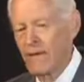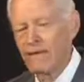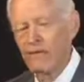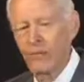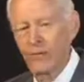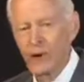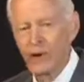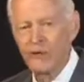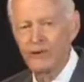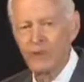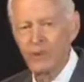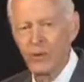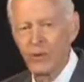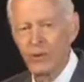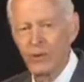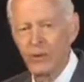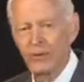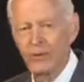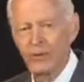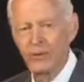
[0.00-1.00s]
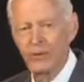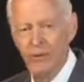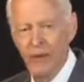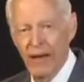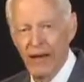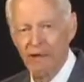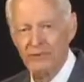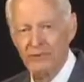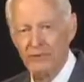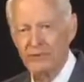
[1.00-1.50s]
had graduated with a
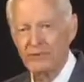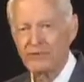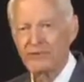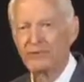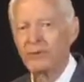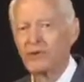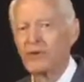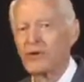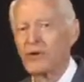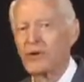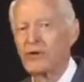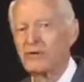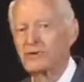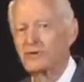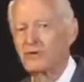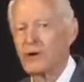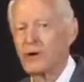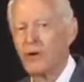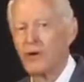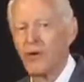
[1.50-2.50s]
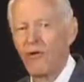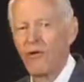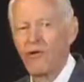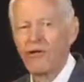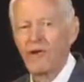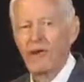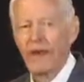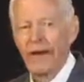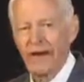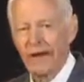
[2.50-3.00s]
bachelor's degree, so
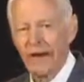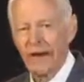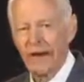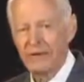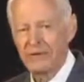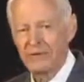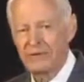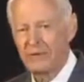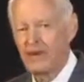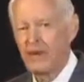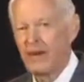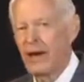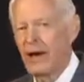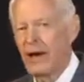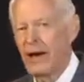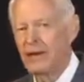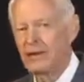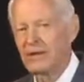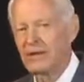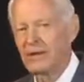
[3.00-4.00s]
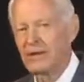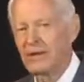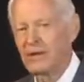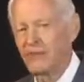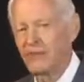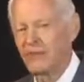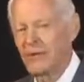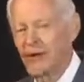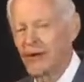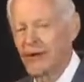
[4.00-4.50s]
I had some idea
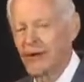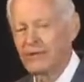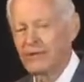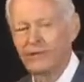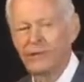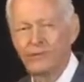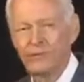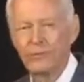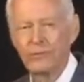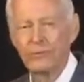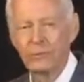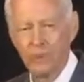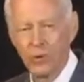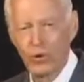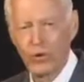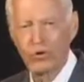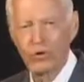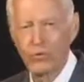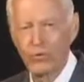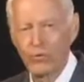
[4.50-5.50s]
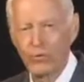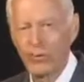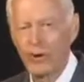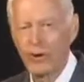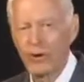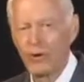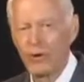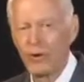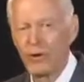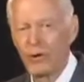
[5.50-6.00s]
of how to work with
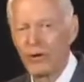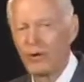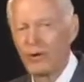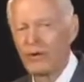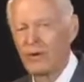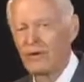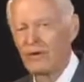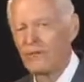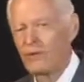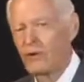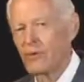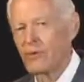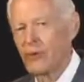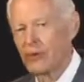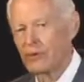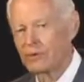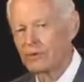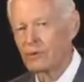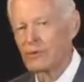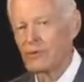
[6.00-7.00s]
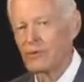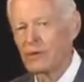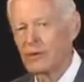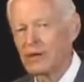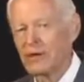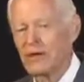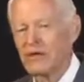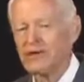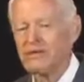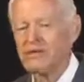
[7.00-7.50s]
people from my
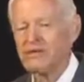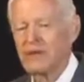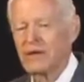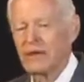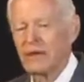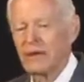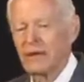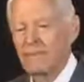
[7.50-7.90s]
schooling years.